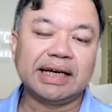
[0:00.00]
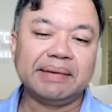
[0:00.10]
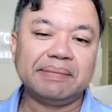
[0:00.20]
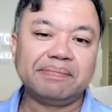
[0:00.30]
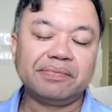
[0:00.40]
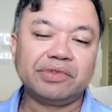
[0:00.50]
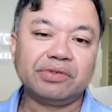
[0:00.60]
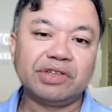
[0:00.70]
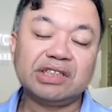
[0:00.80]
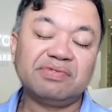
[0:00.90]
The
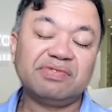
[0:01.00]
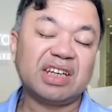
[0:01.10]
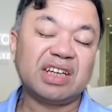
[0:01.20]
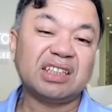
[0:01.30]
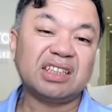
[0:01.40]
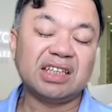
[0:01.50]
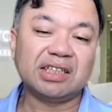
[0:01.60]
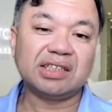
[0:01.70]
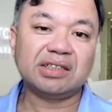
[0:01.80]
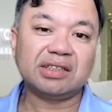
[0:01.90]
reason for that
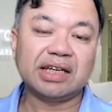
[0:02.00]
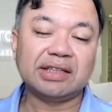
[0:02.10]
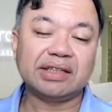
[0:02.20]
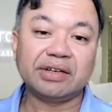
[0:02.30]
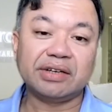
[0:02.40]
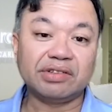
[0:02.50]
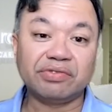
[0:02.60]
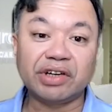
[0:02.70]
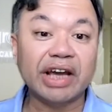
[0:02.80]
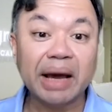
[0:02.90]
is they're
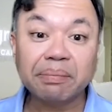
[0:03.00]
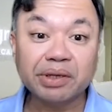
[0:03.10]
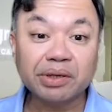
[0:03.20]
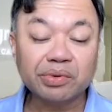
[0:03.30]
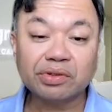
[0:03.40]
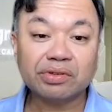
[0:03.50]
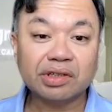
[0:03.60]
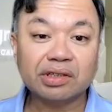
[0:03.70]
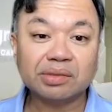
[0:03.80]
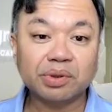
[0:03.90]
very happy with the
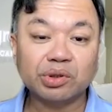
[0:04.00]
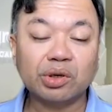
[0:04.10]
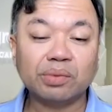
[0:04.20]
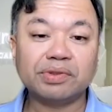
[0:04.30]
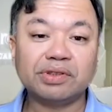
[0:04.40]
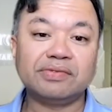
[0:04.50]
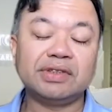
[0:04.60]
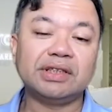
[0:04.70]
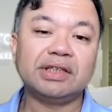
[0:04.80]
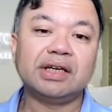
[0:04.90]
results
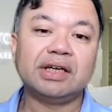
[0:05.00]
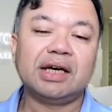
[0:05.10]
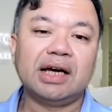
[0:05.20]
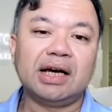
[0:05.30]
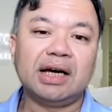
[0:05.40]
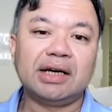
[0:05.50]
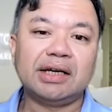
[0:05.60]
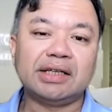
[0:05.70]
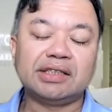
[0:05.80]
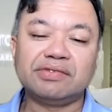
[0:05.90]
postoperatively.
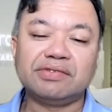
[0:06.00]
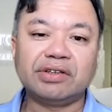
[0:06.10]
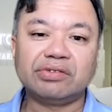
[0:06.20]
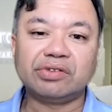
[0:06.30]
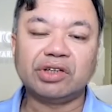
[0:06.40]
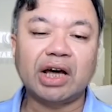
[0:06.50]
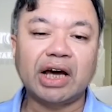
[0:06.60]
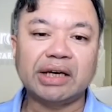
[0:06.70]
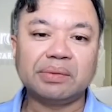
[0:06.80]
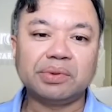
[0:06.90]
It's a very
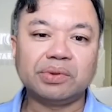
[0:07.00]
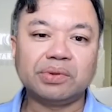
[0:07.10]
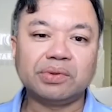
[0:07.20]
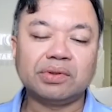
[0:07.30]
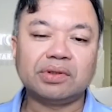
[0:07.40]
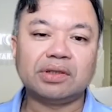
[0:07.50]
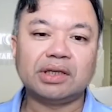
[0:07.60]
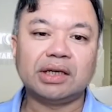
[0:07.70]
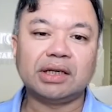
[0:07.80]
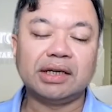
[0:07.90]
reliable
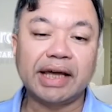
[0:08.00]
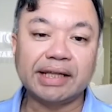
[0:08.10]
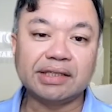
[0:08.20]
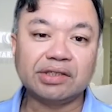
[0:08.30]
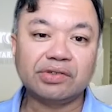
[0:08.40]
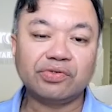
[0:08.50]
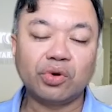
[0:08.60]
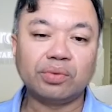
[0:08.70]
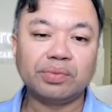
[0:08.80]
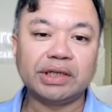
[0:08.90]
lens
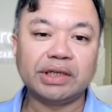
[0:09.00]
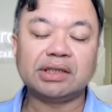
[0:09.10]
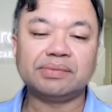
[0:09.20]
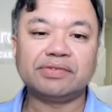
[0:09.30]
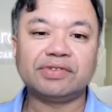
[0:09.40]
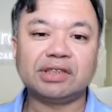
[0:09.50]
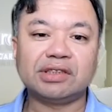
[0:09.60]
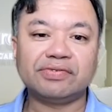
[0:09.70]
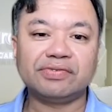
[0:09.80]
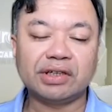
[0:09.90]
for me in terms of
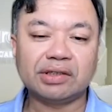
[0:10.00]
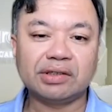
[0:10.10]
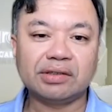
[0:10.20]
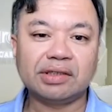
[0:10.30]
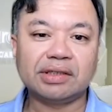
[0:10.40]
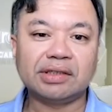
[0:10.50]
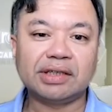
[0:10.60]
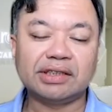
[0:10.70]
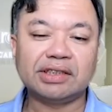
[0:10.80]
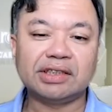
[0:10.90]
its spherical and
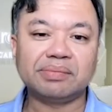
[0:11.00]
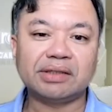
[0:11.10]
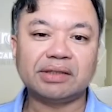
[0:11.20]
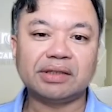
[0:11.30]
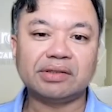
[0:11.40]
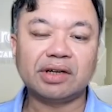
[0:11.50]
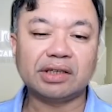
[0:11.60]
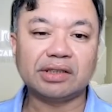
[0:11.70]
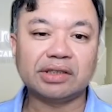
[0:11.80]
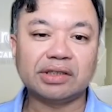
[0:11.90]
astigmatic
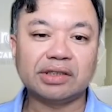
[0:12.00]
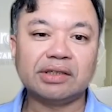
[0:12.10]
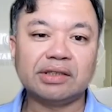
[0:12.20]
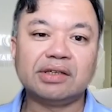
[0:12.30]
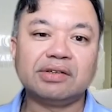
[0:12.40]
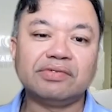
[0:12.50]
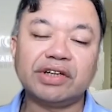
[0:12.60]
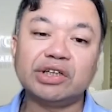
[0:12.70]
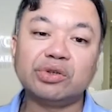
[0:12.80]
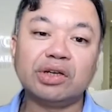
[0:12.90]
targeting,
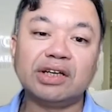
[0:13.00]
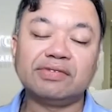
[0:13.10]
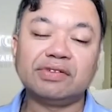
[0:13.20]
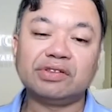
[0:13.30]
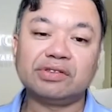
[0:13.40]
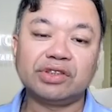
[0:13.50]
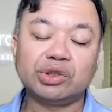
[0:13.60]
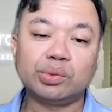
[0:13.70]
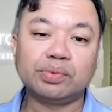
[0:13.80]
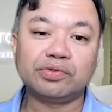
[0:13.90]
very good levels of
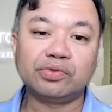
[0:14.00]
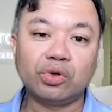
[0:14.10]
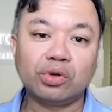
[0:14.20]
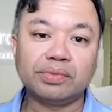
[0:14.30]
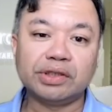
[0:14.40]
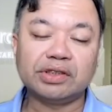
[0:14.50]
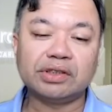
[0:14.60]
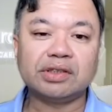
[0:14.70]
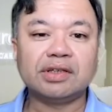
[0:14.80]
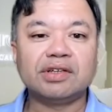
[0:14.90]
visual
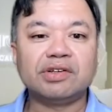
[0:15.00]
performance,